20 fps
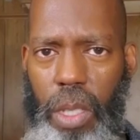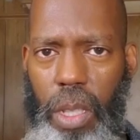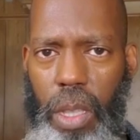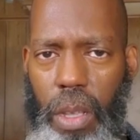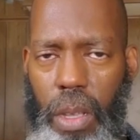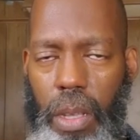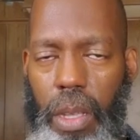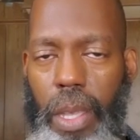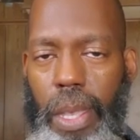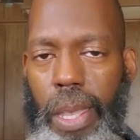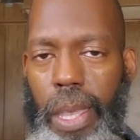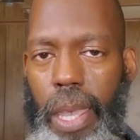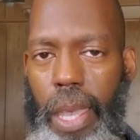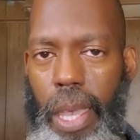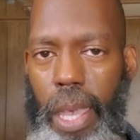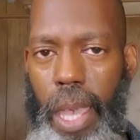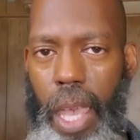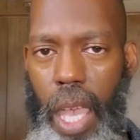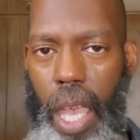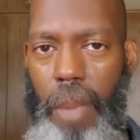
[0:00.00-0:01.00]
Alert.
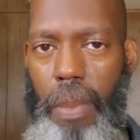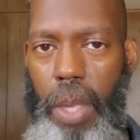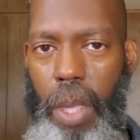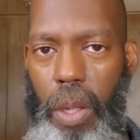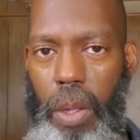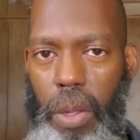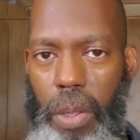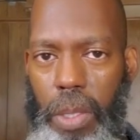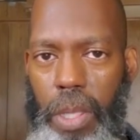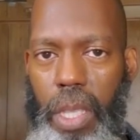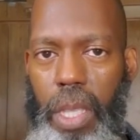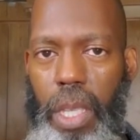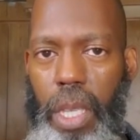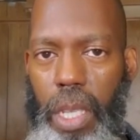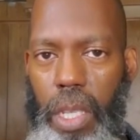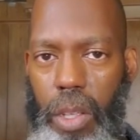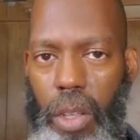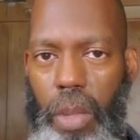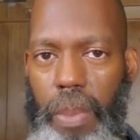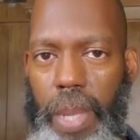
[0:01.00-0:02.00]
I am your host,
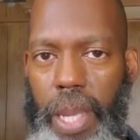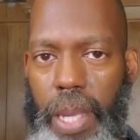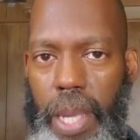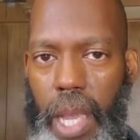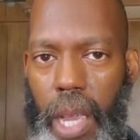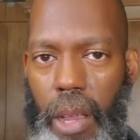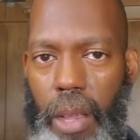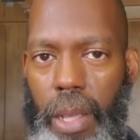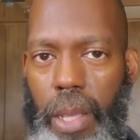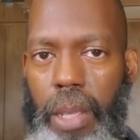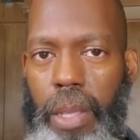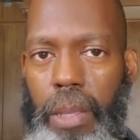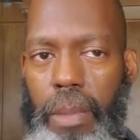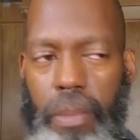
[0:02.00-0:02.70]
Yeshua Pandera.